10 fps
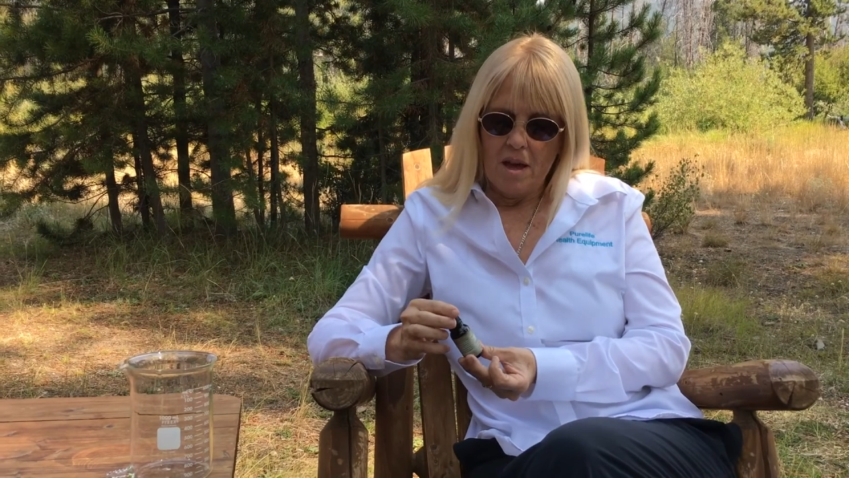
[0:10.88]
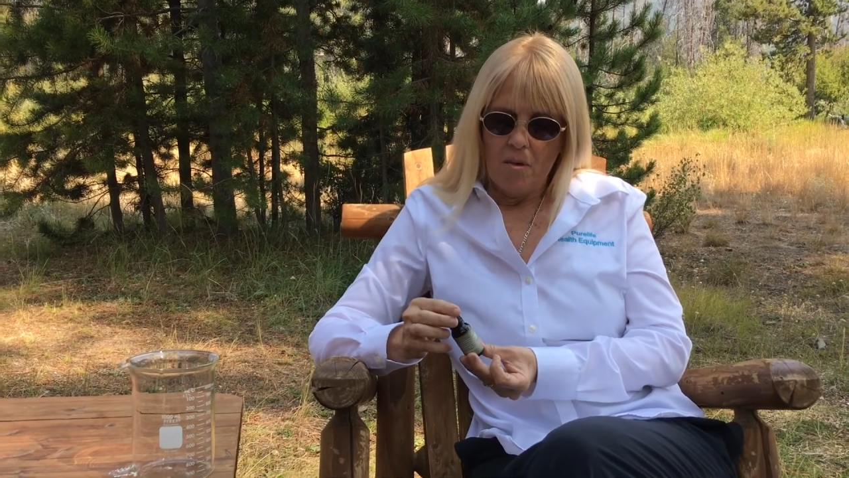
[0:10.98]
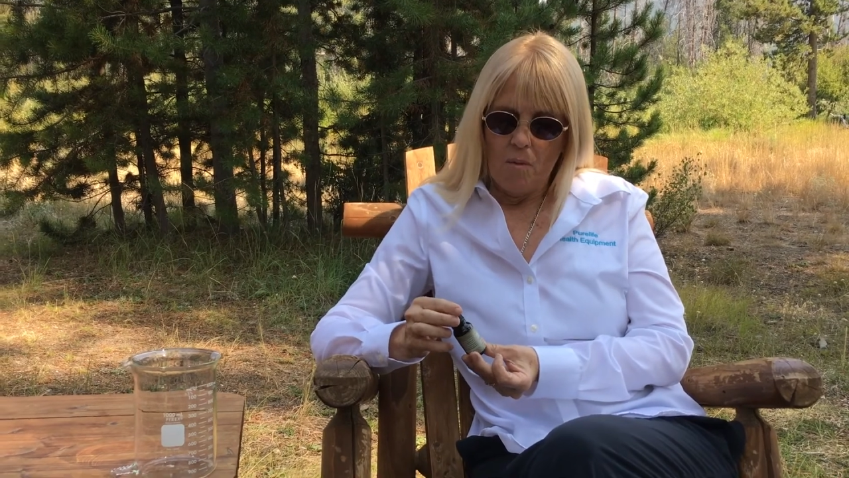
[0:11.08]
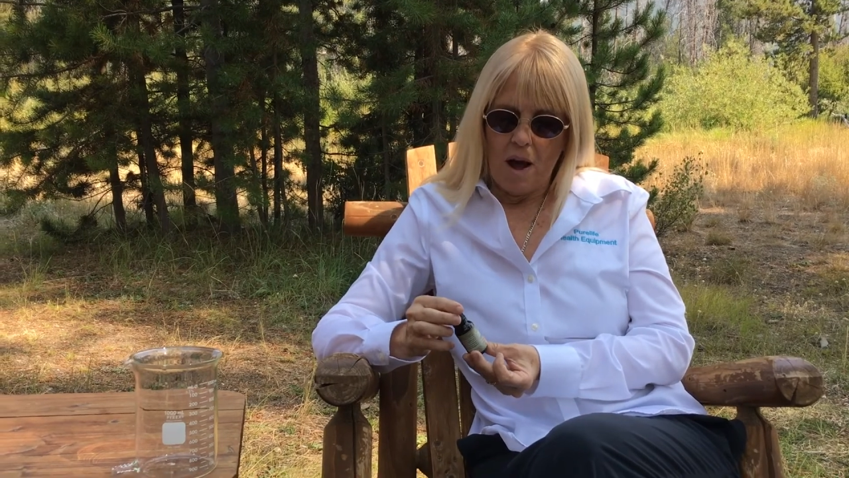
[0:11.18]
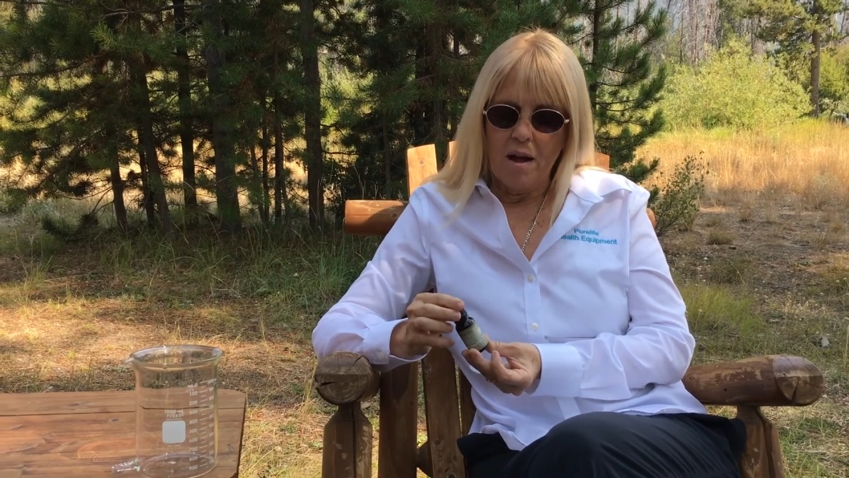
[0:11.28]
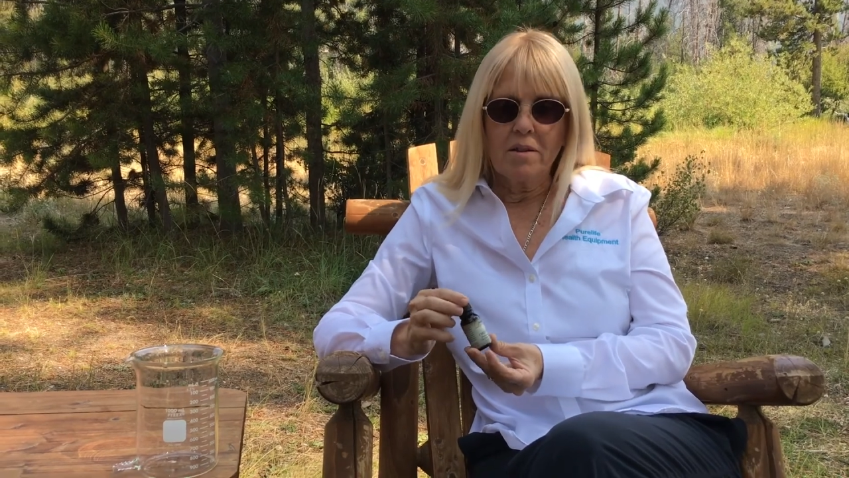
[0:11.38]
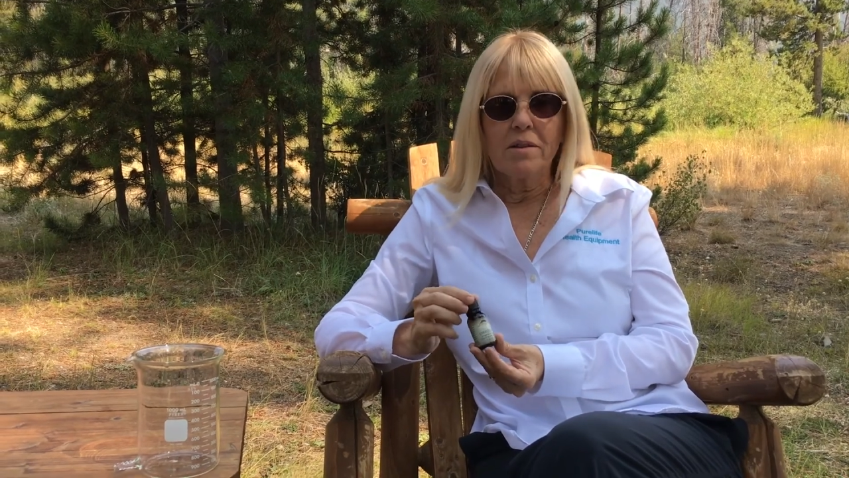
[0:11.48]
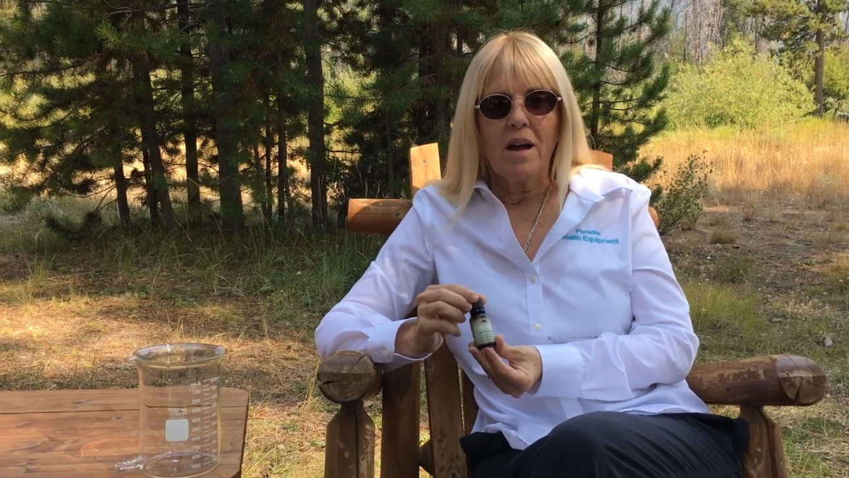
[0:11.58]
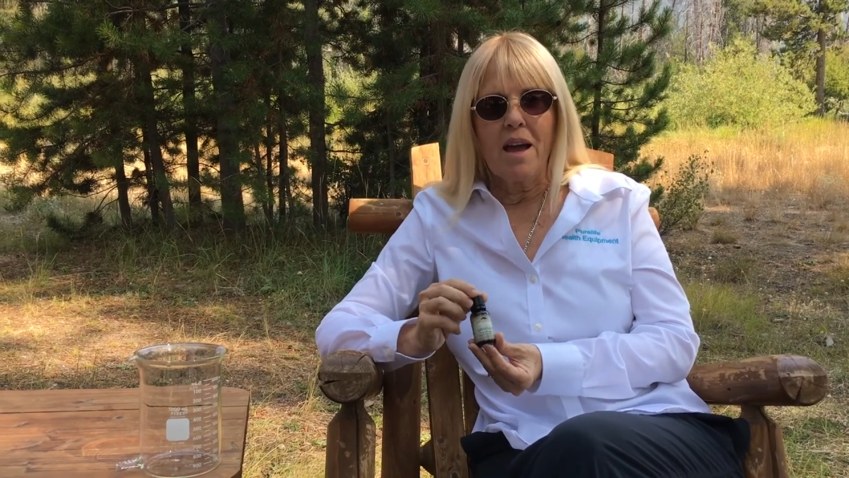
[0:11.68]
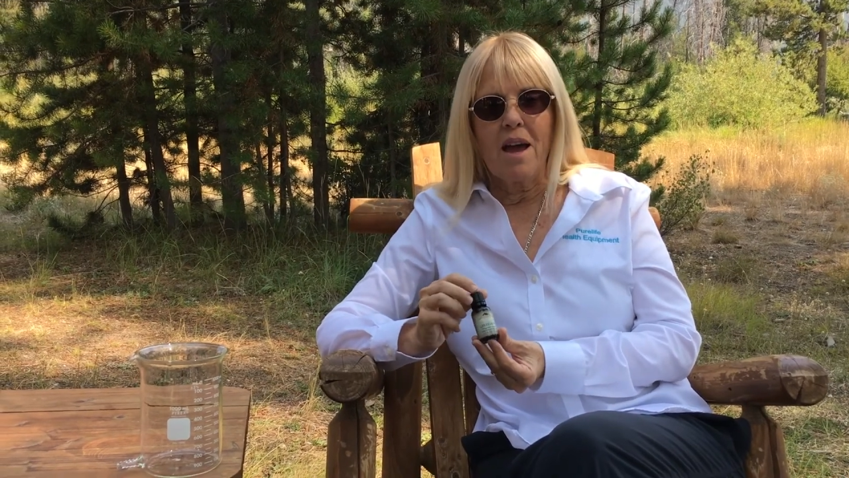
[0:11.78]
Well,
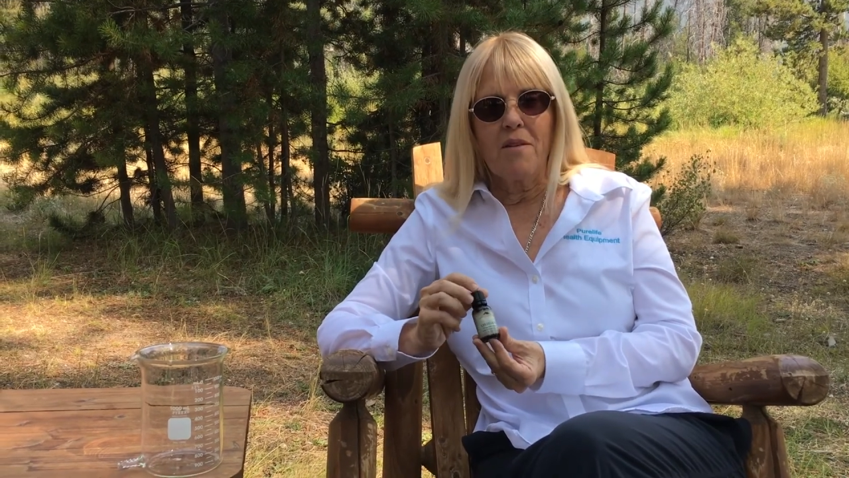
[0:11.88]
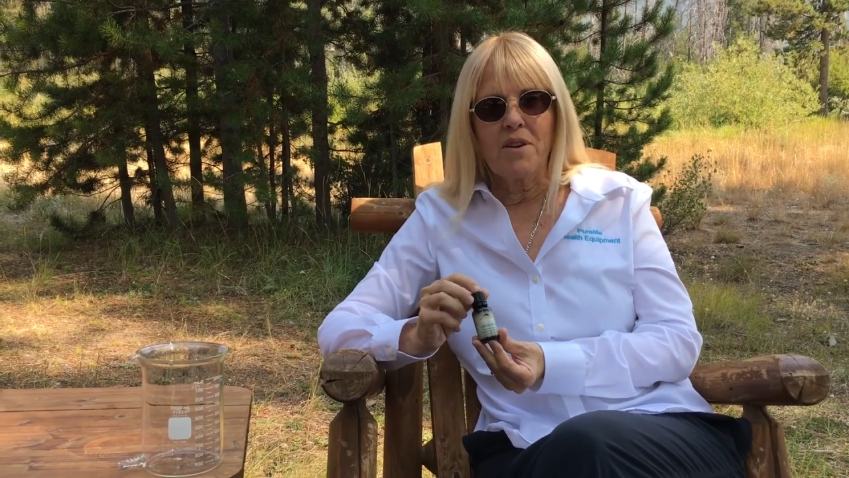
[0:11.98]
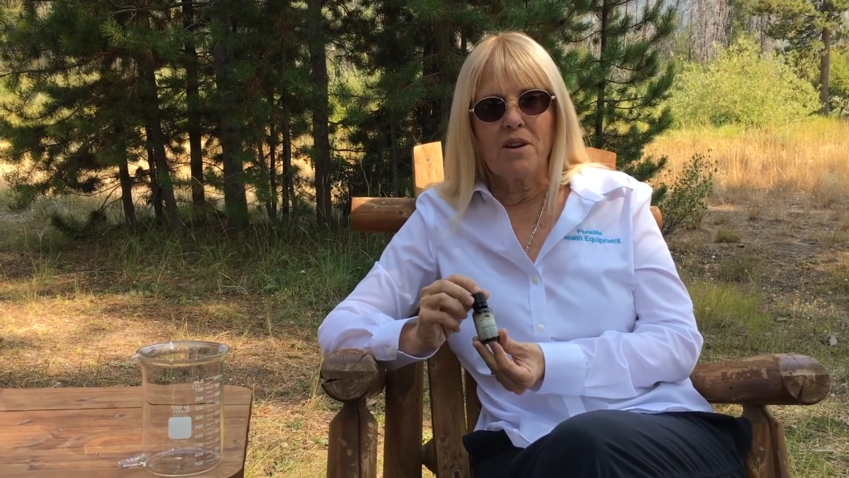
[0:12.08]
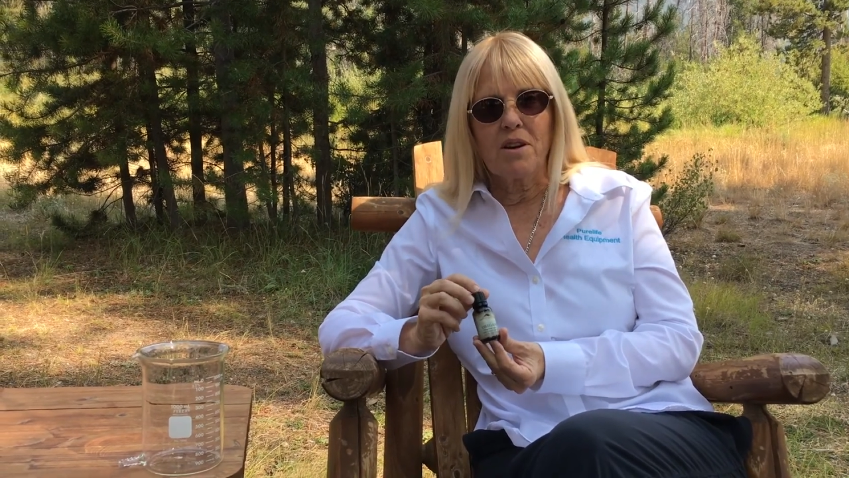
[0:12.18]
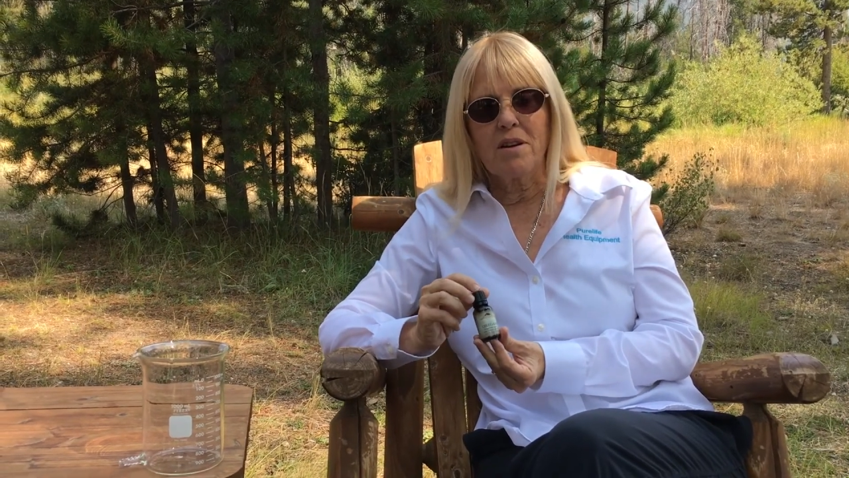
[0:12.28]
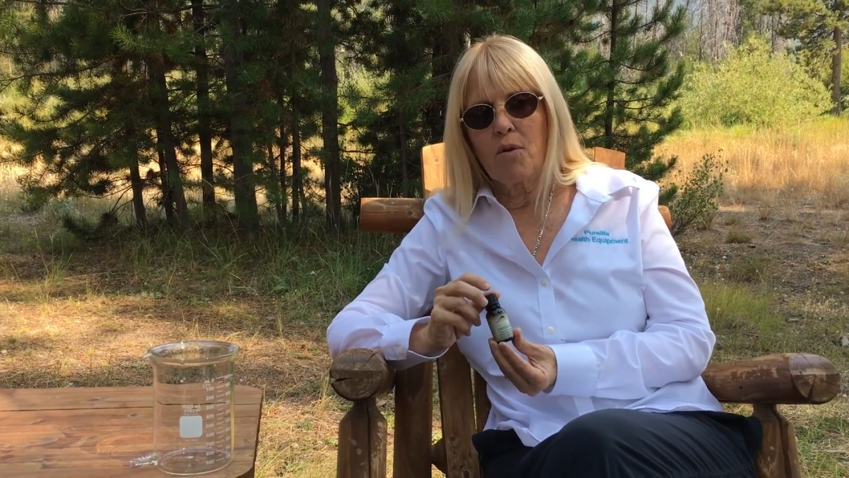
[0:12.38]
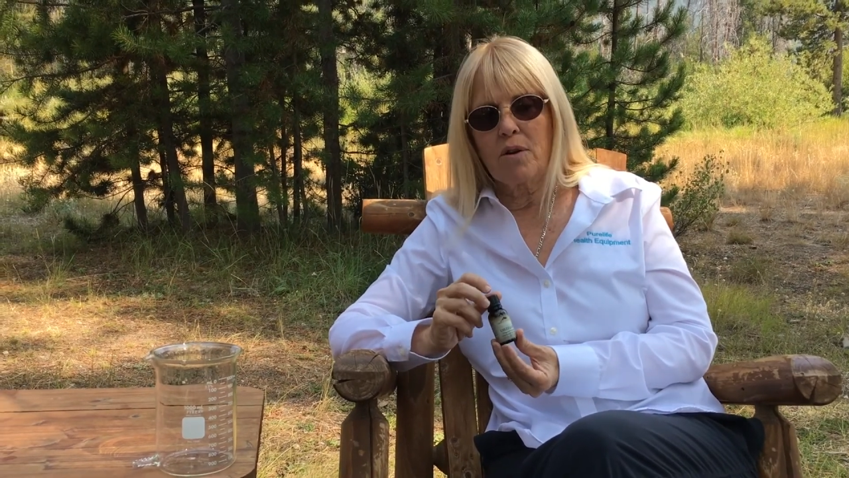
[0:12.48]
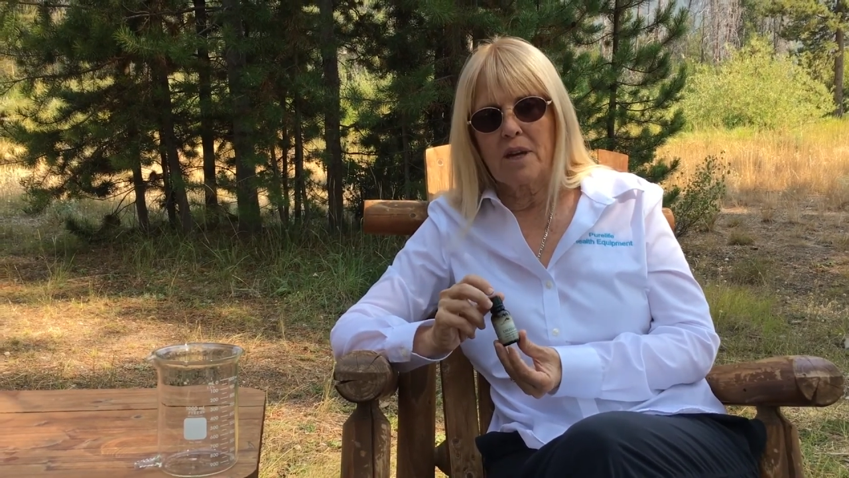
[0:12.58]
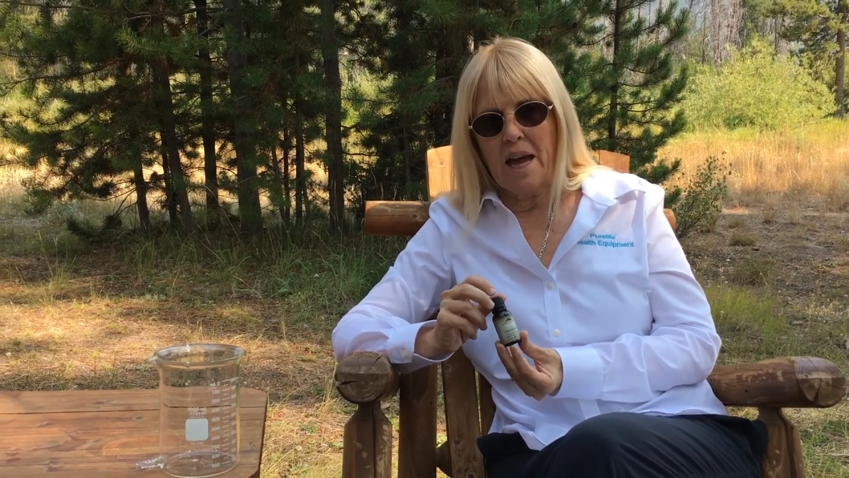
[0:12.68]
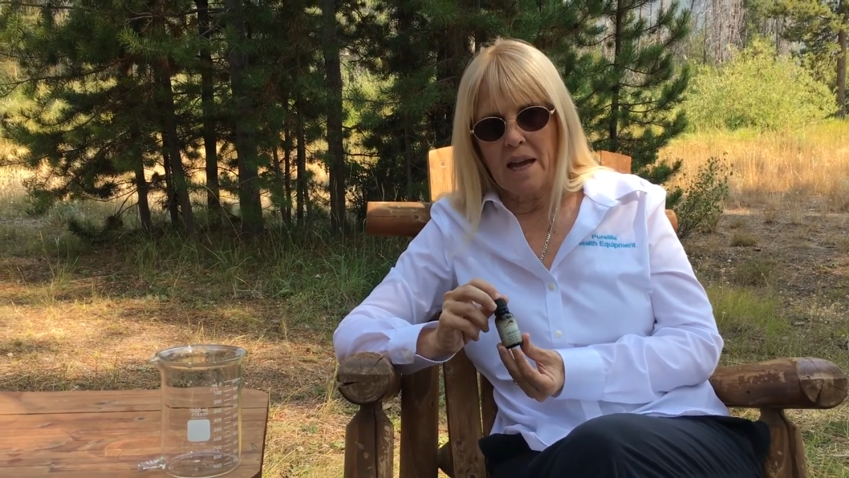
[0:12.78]
I have here
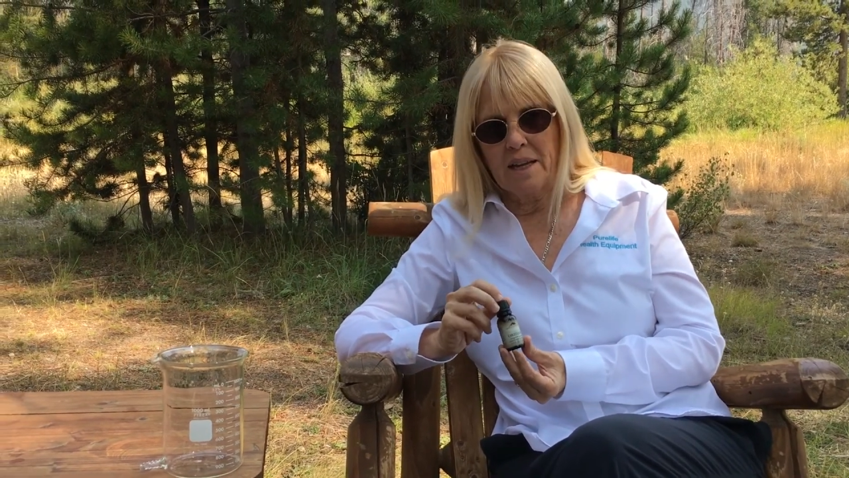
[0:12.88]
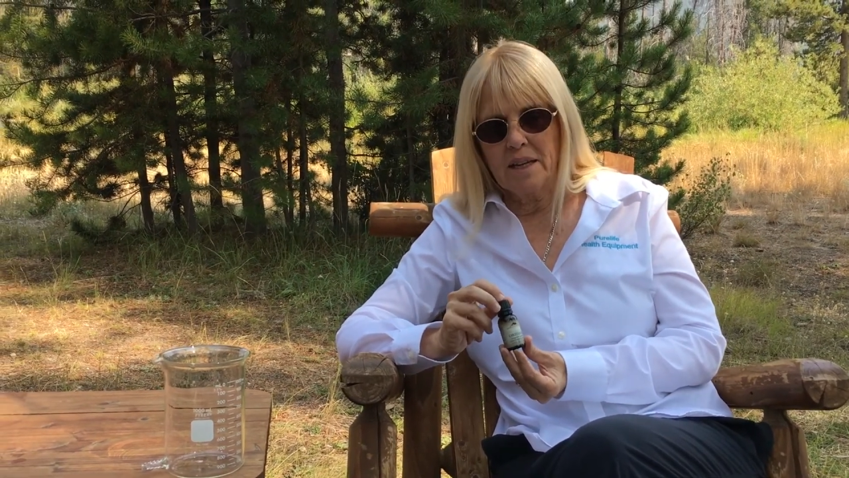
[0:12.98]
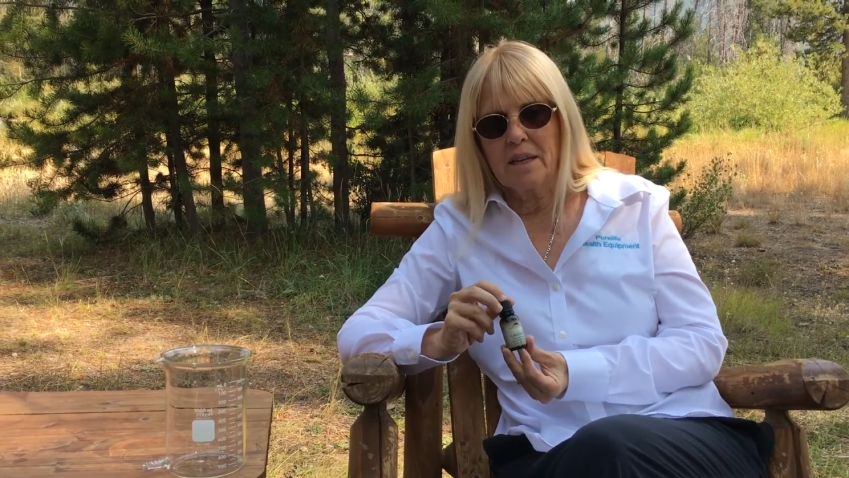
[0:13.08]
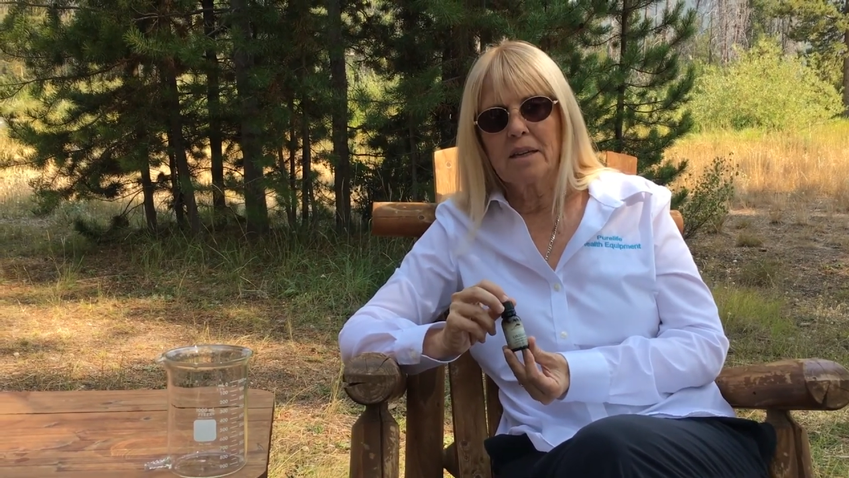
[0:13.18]
organic,